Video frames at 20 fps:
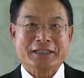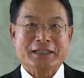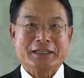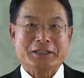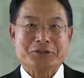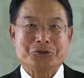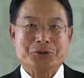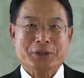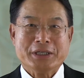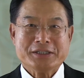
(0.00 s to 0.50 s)

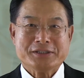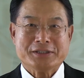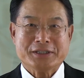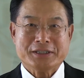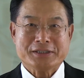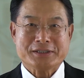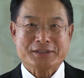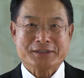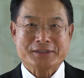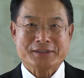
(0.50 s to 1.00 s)

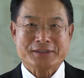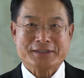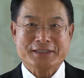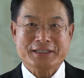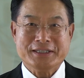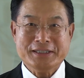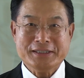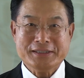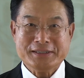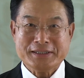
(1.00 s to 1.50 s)
addresses
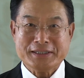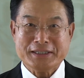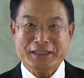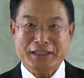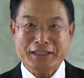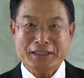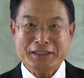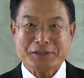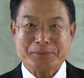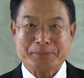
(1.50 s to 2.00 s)
these
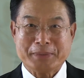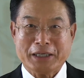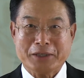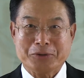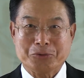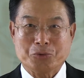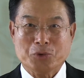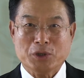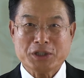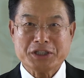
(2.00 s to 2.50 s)
needs by
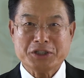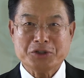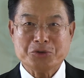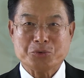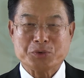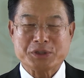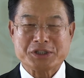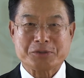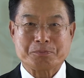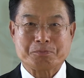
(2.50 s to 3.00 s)

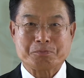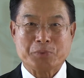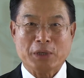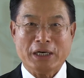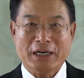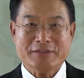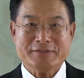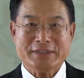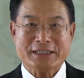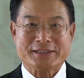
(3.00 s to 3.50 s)
working with
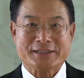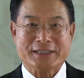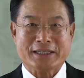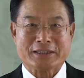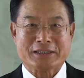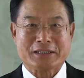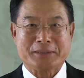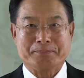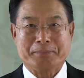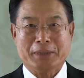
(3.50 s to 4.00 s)
private
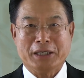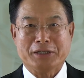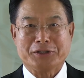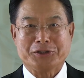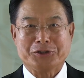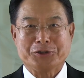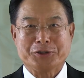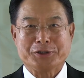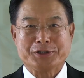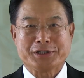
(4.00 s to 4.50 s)
sector
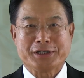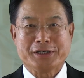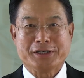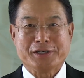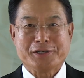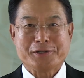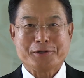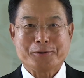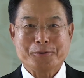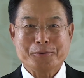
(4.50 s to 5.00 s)
partners
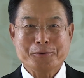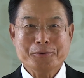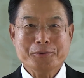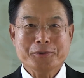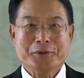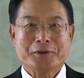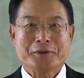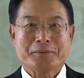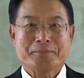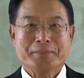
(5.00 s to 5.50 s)

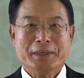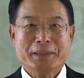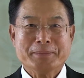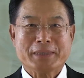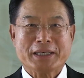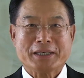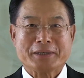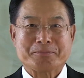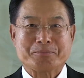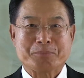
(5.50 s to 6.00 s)
through
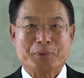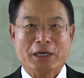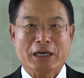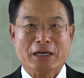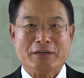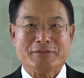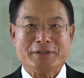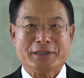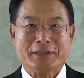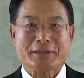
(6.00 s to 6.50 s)

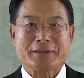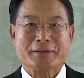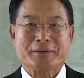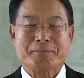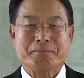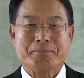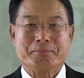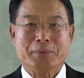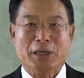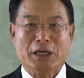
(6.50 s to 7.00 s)
public-private
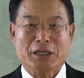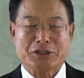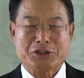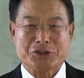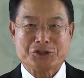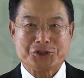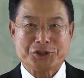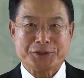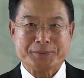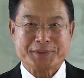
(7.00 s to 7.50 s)

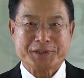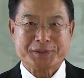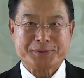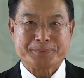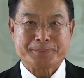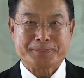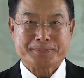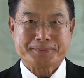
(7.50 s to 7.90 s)
partnerships.